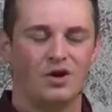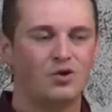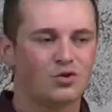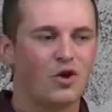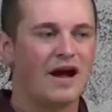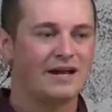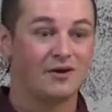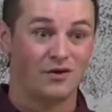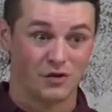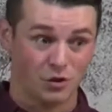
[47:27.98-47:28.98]
who cried
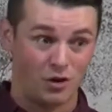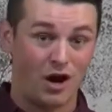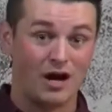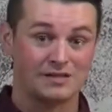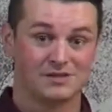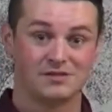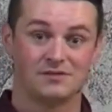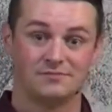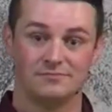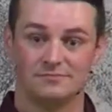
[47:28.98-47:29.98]
out on the
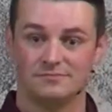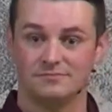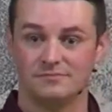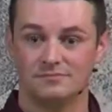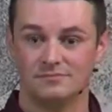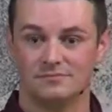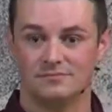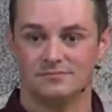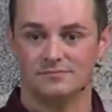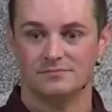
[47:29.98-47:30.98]
cross,
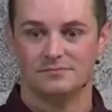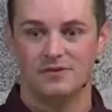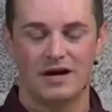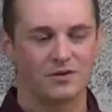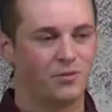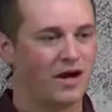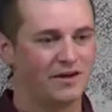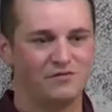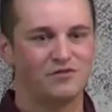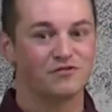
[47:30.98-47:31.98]
Father, why
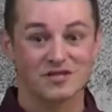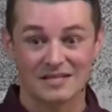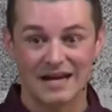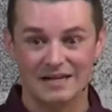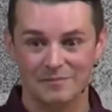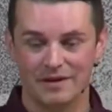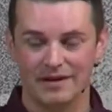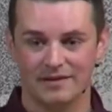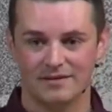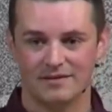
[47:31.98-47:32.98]
have you forsaken me?